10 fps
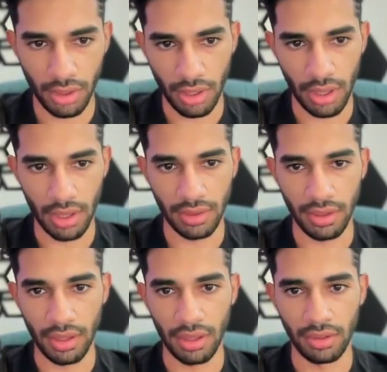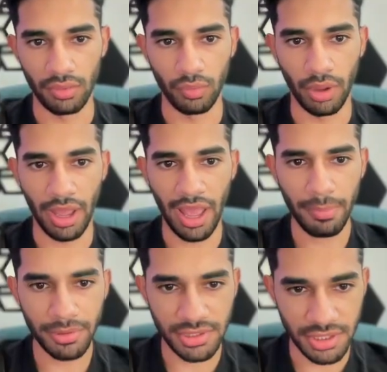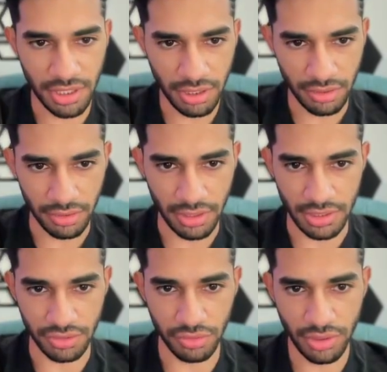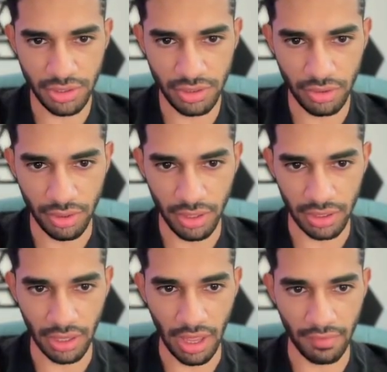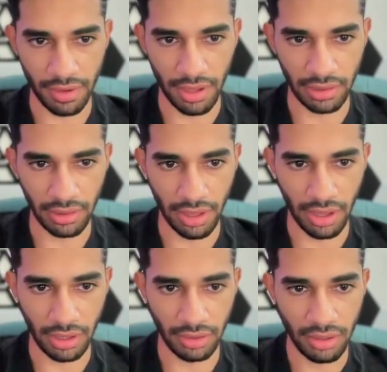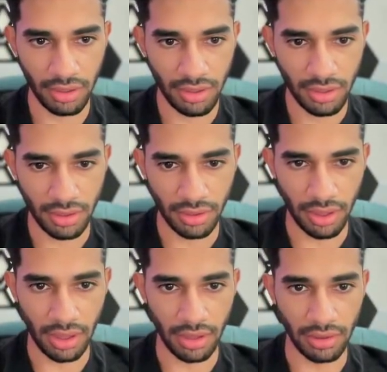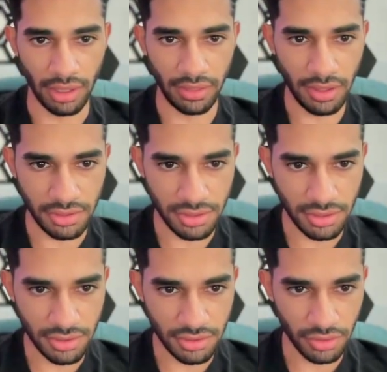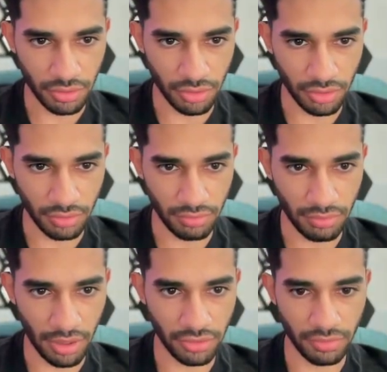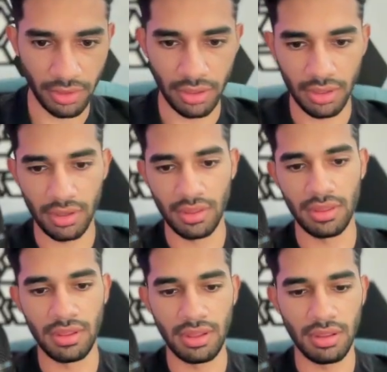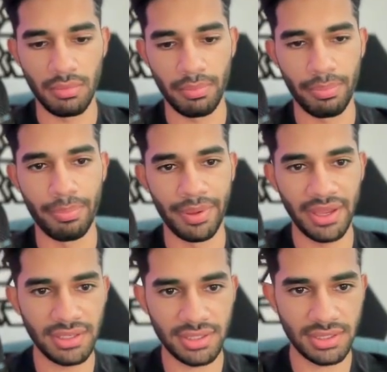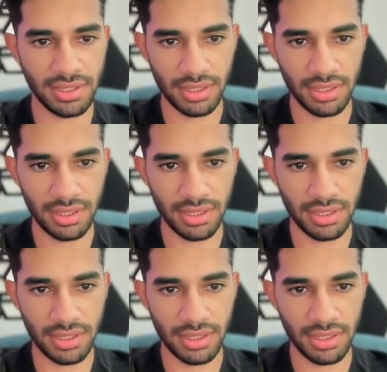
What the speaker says: And then what happens here is you can go ahead and have a headline like this. So you could enter in the best